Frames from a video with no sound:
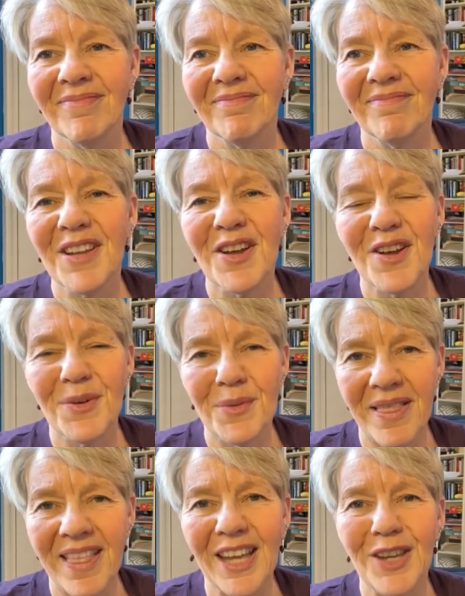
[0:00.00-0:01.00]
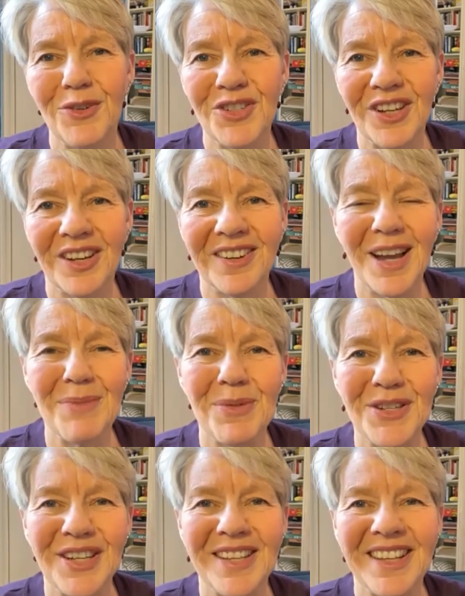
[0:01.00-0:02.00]
And I really
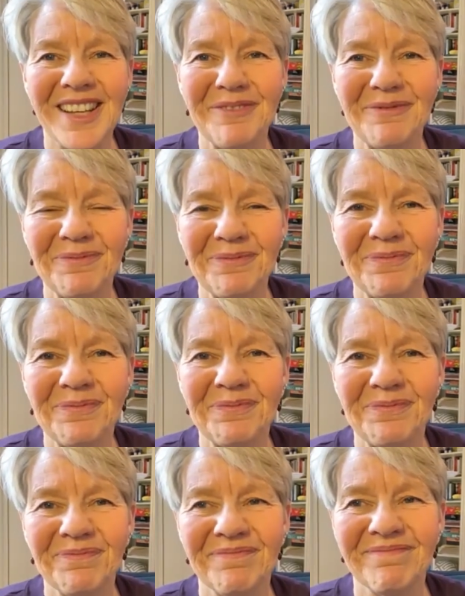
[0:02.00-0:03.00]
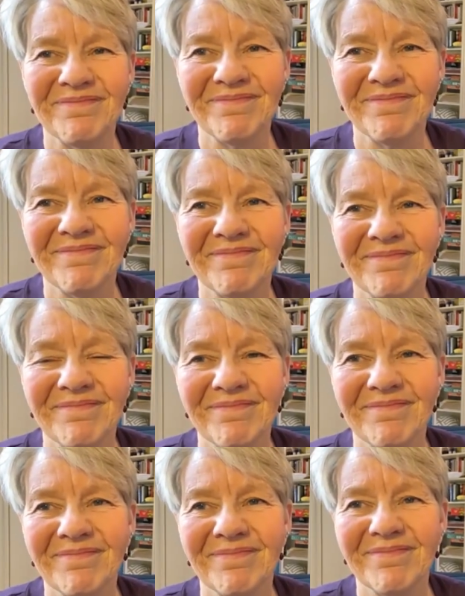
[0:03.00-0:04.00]
appreciate your involvement, and
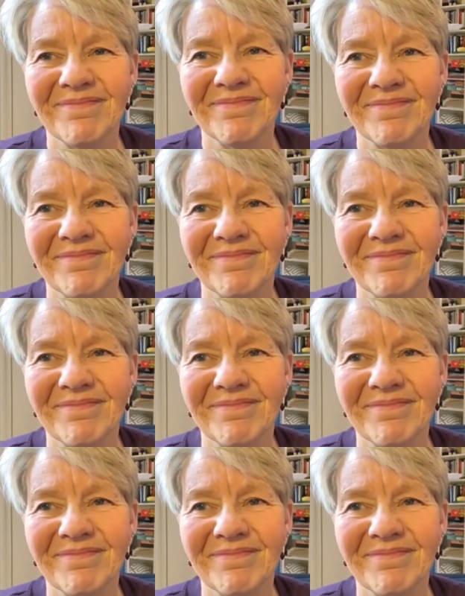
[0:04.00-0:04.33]
I've been